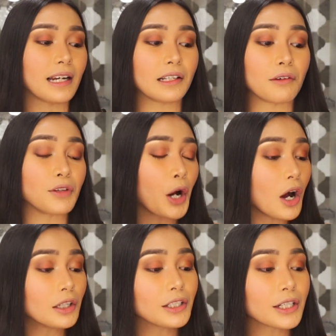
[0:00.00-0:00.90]
I love the
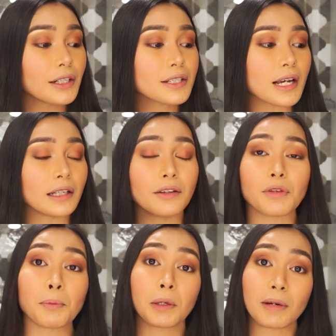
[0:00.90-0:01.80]
colors, I love
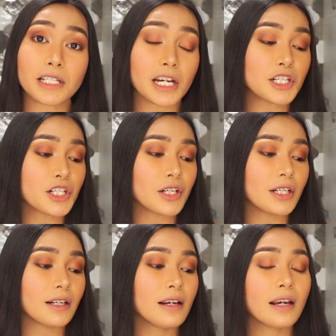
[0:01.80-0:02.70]
the pigmentation.